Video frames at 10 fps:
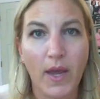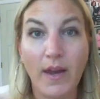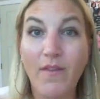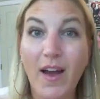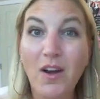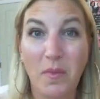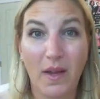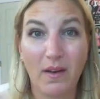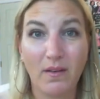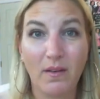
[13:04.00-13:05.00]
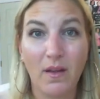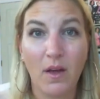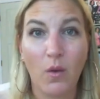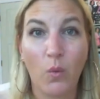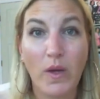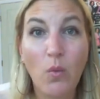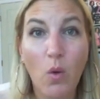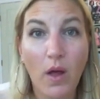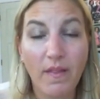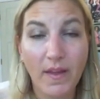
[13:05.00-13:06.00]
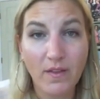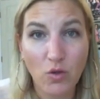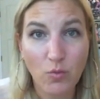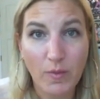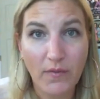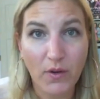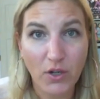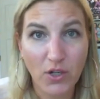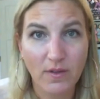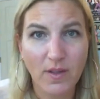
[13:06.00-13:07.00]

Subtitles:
environment. We want things to be frictionless.